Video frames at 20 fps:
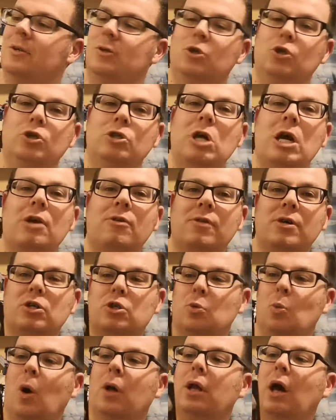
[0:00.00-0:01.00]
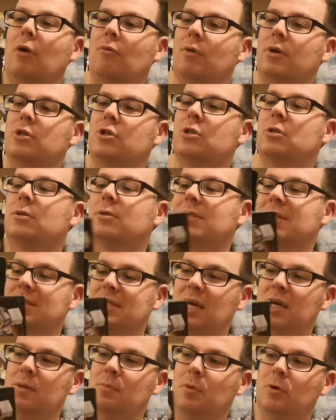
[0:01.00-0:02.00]
Generation 1 original
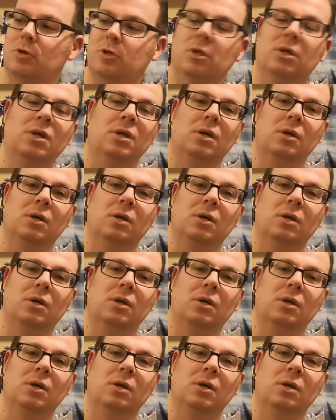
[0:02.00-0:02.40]
design box,